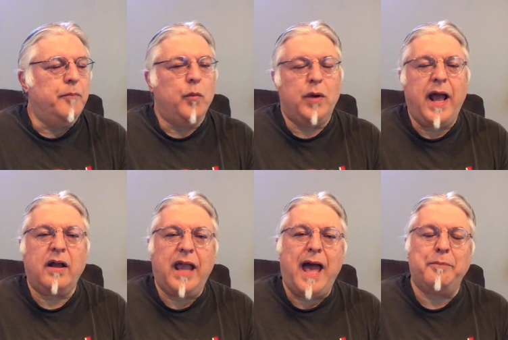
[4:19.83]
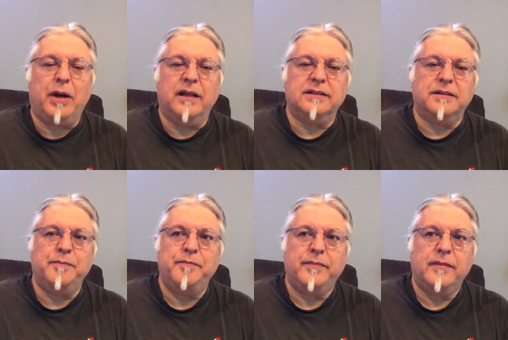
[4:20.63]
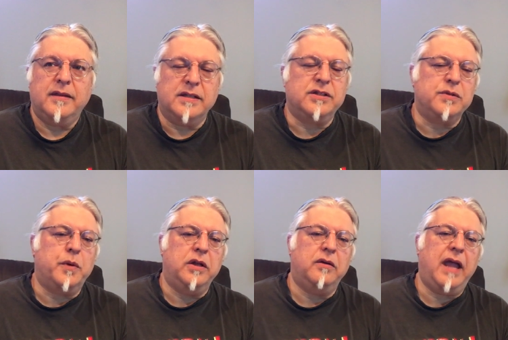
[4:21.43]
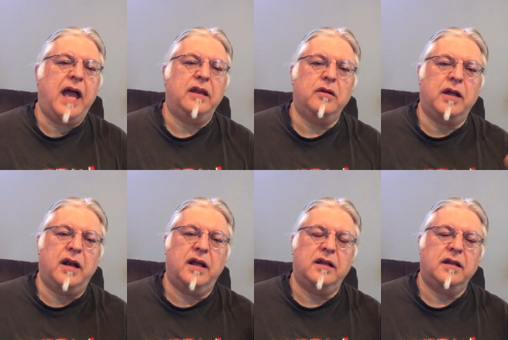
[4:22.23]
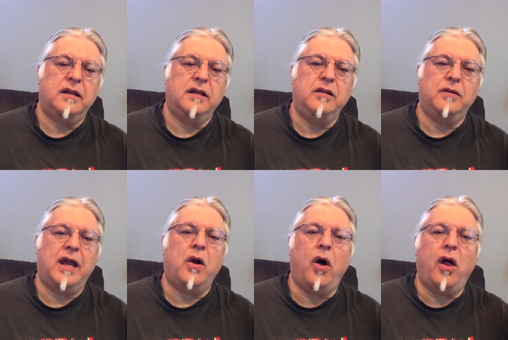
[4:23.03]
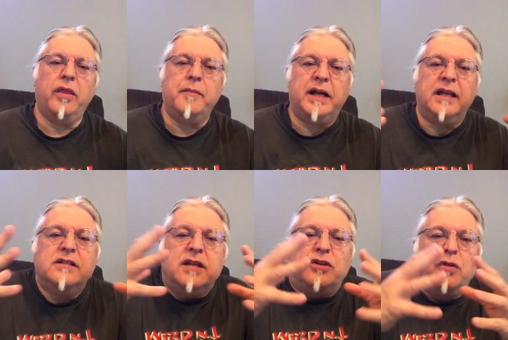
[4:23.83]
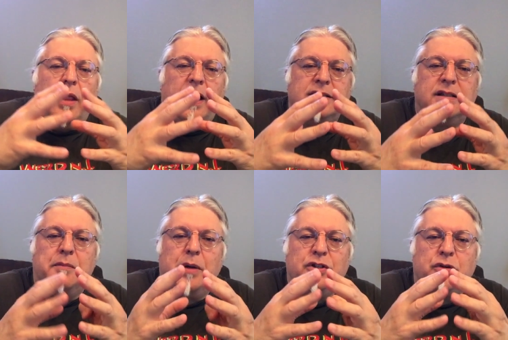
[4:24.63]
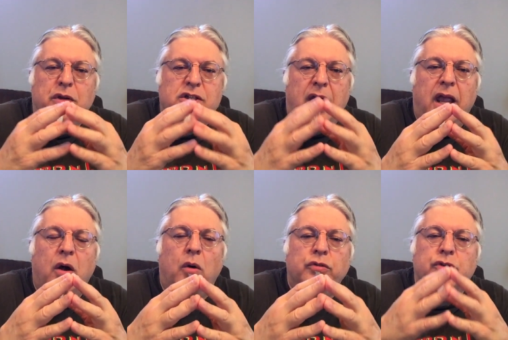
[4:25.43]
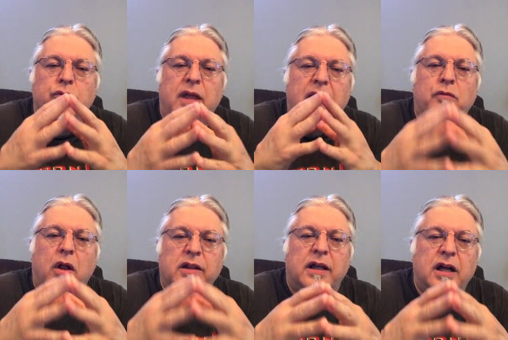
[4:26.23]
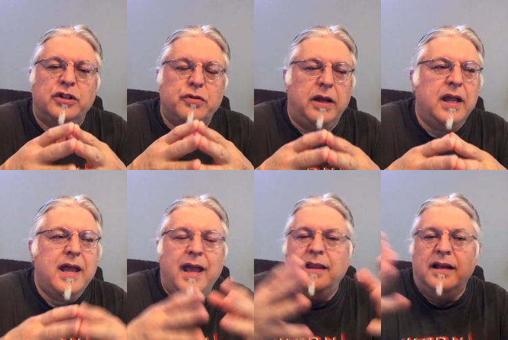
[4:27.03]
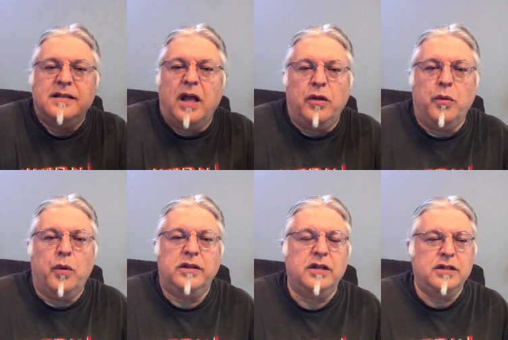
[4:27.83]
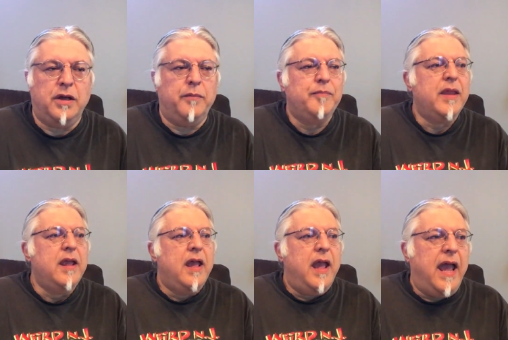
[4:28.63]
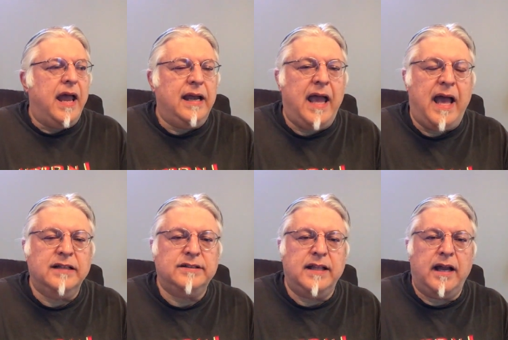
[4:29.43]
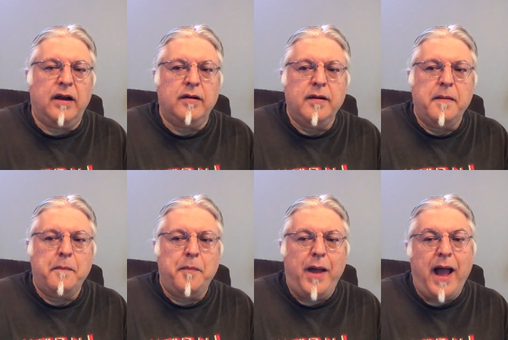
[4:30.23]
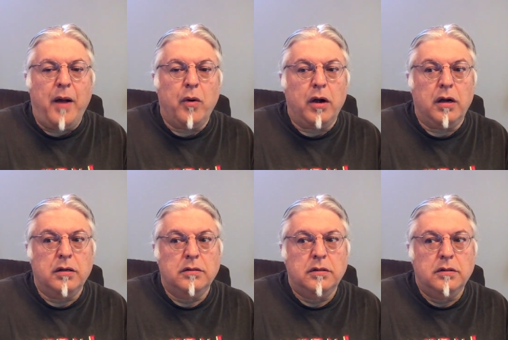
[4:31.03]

without capitalism, this is what you get. You get all the money centralized in a bunch of rich a-holes who then run the country and then tell you what to do. And as their power